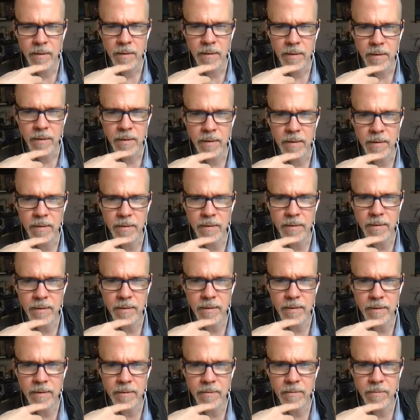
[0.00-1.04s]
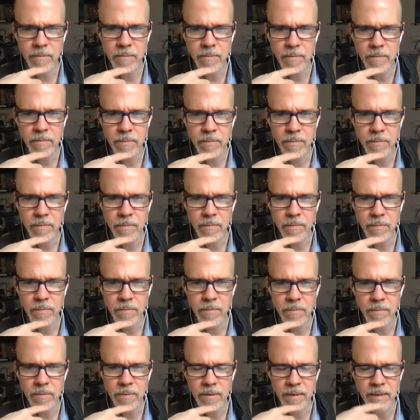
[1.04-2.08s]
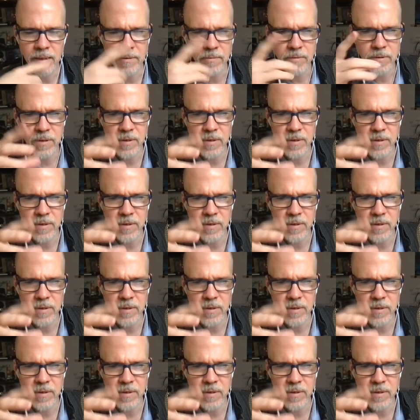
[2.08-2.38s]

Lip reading: And I was